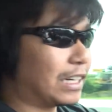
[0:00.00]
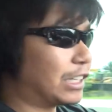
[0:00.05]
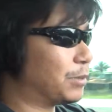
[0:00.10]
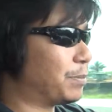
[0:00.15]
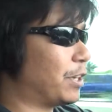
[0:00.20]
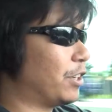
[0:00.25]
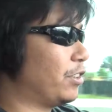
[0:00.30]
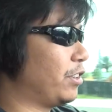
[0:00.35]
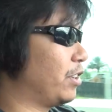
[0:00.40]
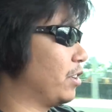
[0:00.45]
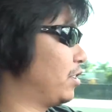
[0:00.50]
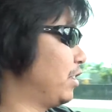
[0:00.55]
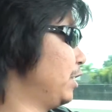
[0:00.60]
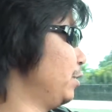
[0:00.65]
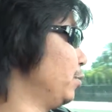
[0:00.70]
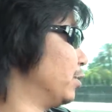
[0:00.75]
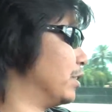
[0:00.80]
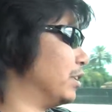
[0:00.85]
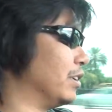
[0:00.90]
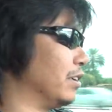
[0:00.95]
especially a clean
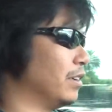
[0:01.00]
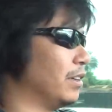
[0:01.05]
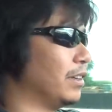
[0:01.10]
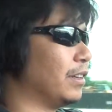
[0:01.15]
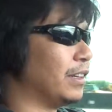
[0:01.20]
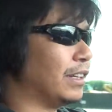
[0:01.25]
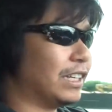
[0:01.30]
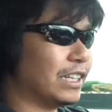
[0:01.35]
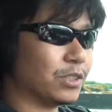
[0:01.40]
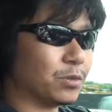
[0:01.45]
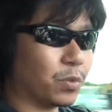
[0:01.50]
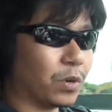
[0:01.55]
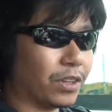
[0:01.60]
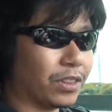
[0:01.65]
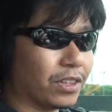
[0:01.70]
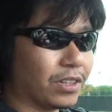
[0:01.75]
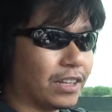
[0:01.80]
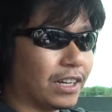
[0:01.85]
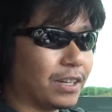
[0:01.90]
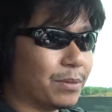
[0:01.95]
one, is worth
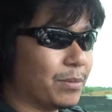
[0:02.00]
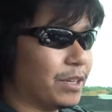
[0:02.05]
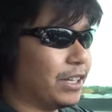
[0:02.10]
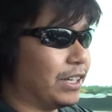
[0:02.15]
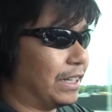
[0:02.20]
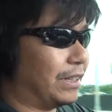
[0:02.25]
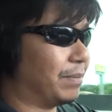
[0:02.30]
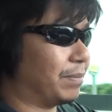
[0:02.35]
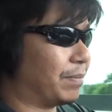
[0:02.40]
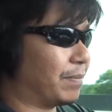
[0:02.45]
a lot of money.